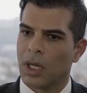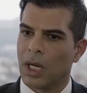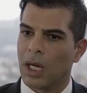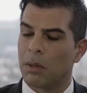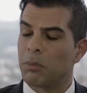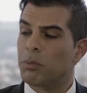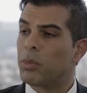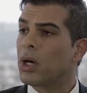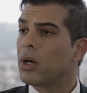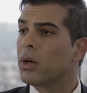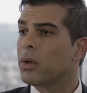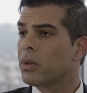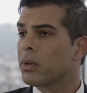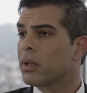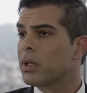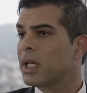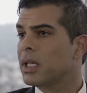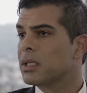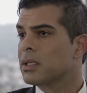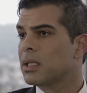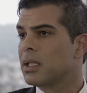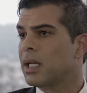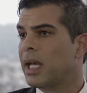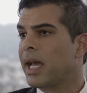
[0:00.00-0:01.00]
Both,
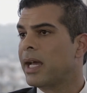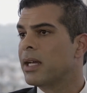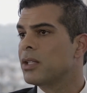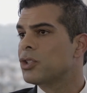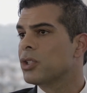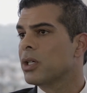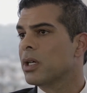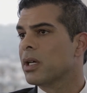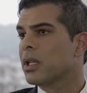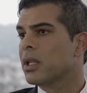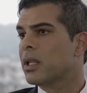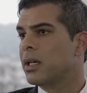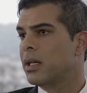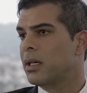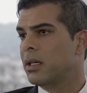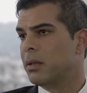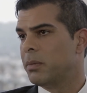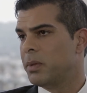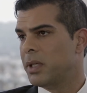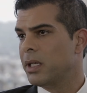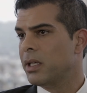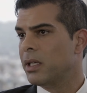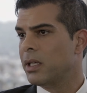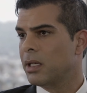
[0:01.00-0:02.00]
as an adjunct
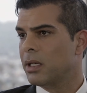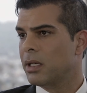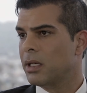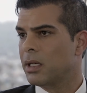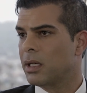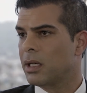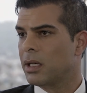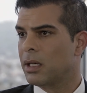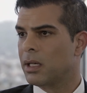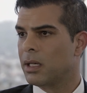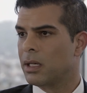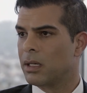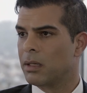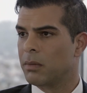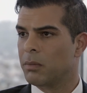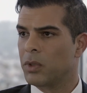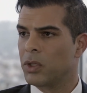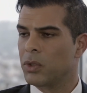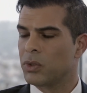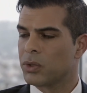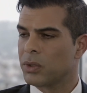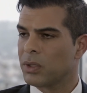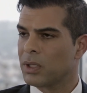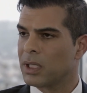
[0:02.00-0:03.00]
therapy,
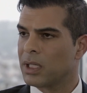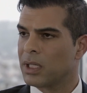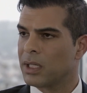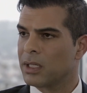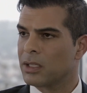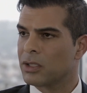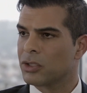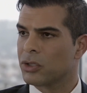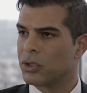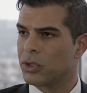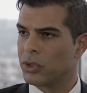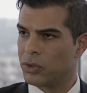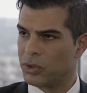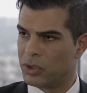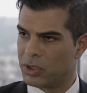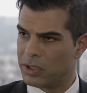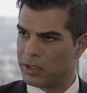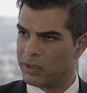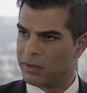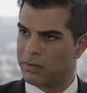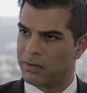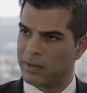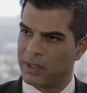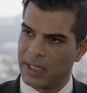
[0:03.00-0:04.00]
mutually
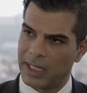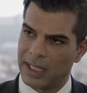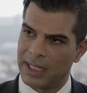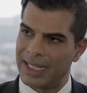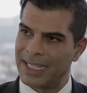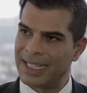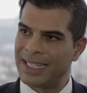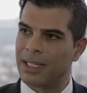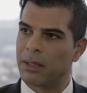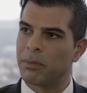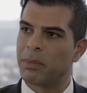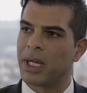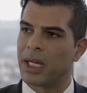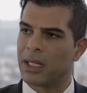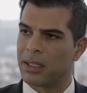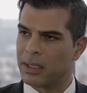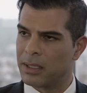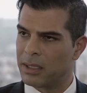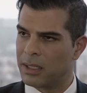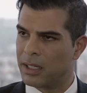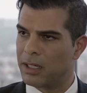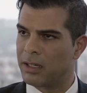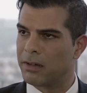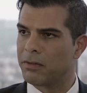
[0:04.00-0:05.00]
exclusive and
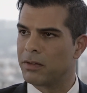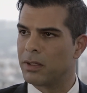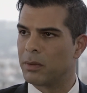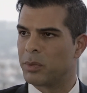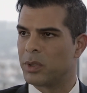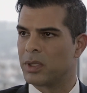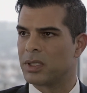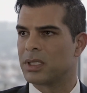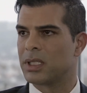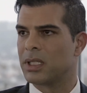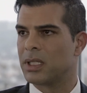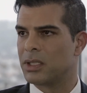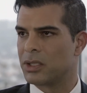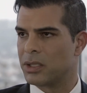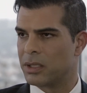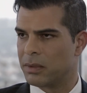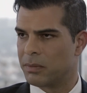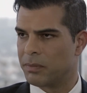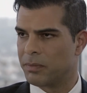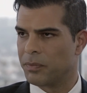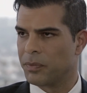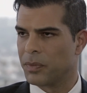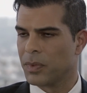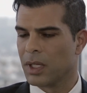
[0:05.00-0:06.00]
independent of the
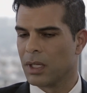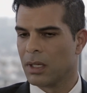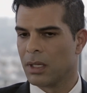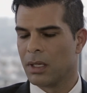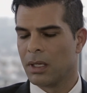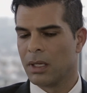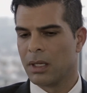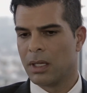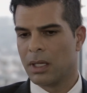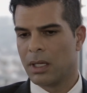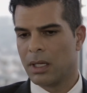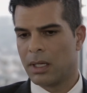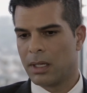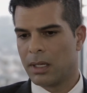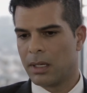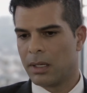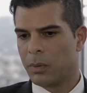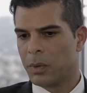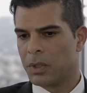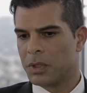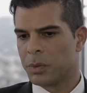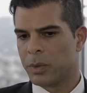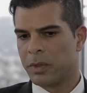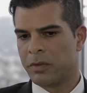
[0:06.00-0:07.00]
procedure,
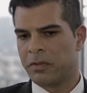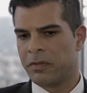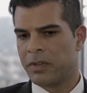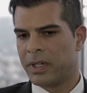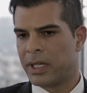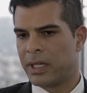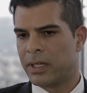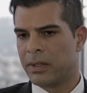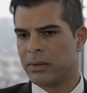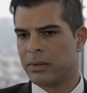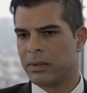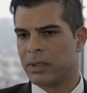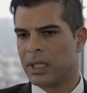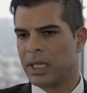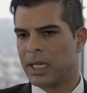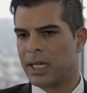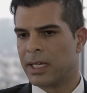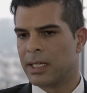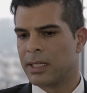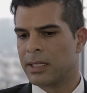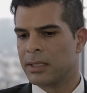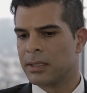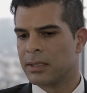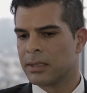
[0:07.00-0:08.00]
which we found
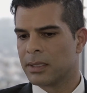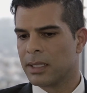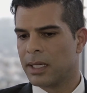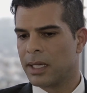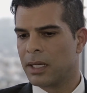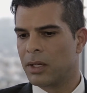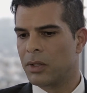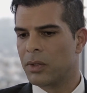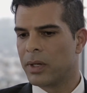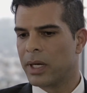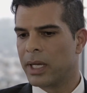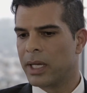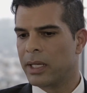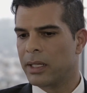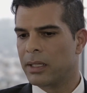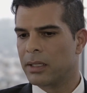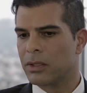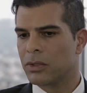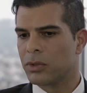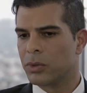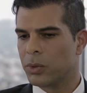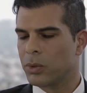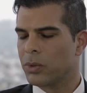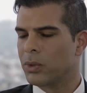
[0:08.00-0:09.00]
as a great
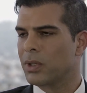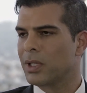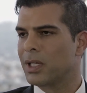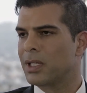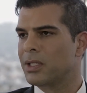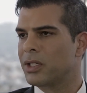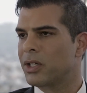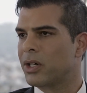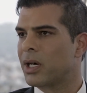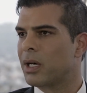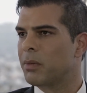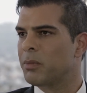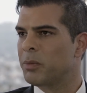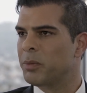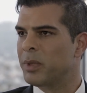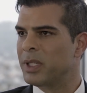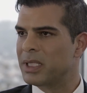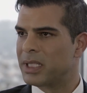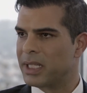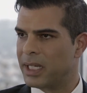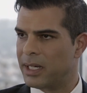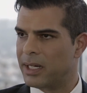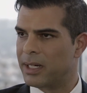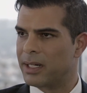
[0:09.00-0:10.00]
tool in the
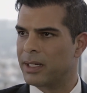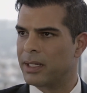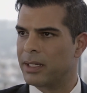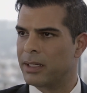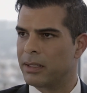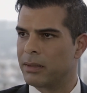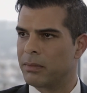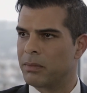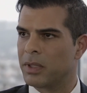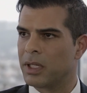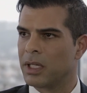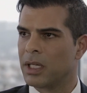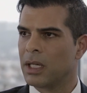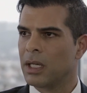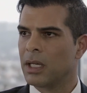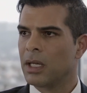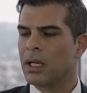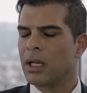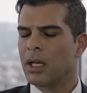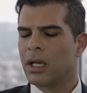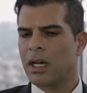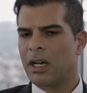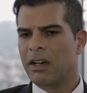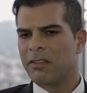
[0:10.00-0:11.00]
armamentarium
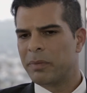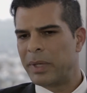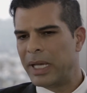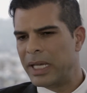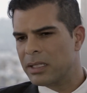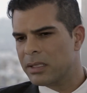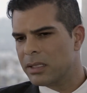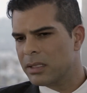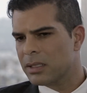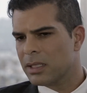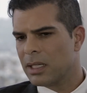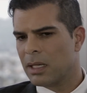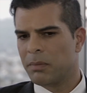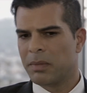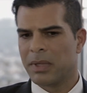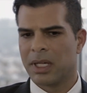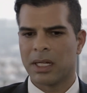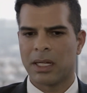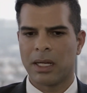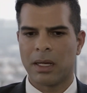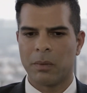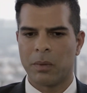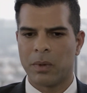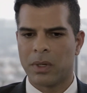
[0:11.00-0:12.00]
of patients that may
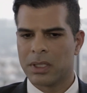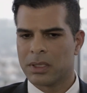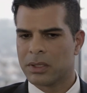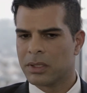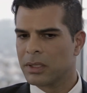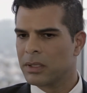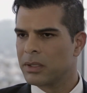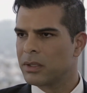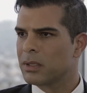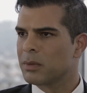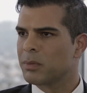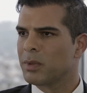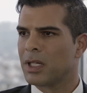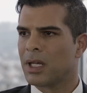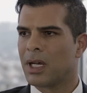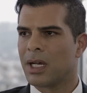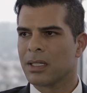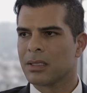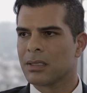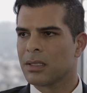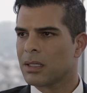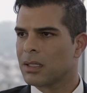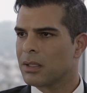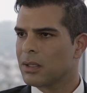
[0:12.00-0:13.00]
not want to use
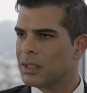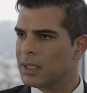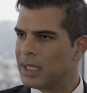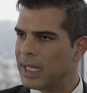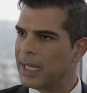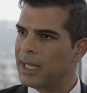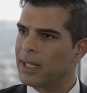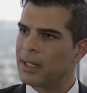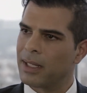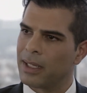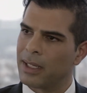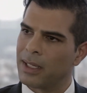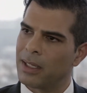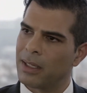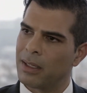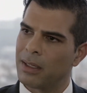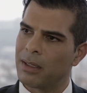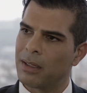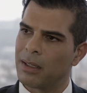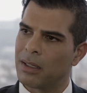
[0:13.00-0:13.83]
minoxidil daily.